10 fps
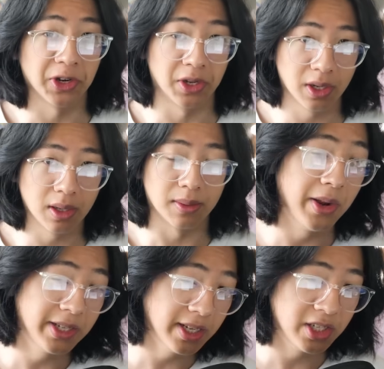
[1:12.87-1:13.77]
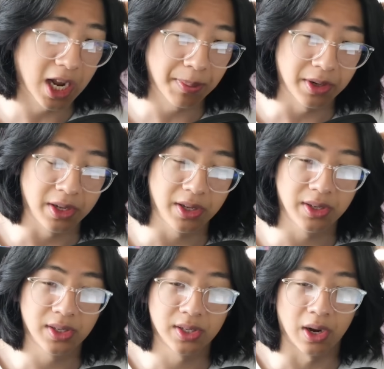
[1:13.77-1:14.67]
good. It's in
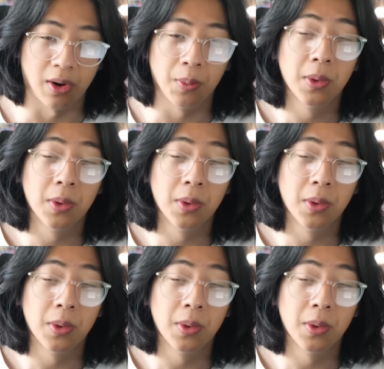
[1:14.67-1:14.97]
Japanese, so